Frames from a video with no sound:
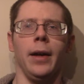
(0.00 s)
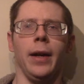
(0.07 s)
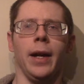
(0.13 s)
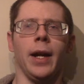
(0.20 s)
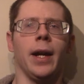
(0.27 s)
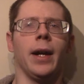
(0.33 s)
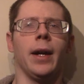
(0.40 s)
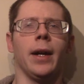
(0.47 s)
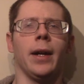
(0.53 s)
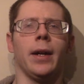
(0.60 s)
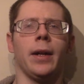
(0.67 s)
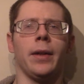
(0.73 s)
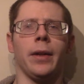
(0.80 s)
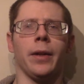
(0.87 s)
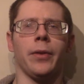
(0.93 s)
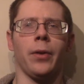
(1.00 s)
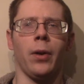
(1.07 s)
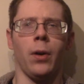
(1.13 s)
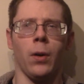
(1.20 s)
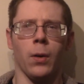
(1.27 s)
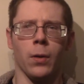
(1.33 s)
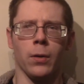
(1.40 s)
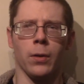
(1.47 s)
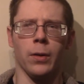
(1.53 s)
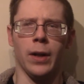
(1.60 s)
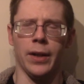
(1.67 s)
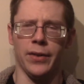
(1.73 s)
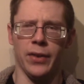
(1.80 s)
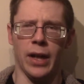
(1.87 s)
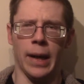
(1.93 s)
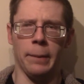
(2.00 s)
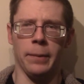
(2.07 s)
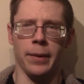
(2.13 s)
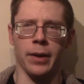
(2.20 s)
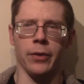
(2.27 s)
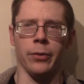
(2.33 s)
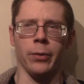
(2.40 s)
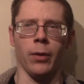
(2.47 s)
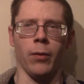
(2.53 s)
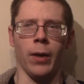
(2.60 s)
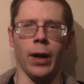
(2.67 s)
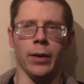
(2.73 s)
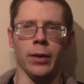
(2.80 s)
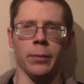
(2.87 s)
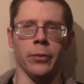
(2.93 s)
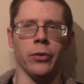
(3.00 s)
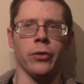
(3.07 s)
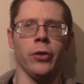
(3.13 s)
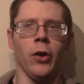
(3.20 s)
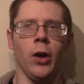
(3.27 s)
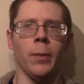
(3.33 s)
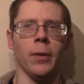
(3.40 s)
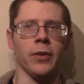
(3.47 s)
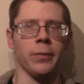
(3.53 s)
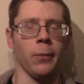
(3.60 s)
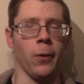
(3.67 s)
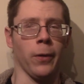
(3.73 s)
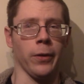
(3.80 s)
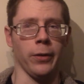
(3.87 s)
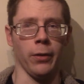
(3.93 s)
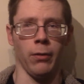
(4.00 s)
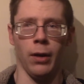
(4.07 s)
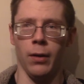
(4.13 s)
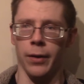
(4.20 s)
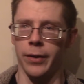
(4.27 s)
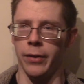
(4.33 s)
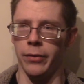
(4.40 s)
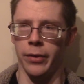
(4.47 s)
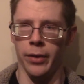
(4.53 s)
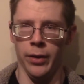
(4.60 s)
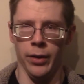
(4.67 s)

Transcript: And it's harder at times because you're around them so much more than your relatives.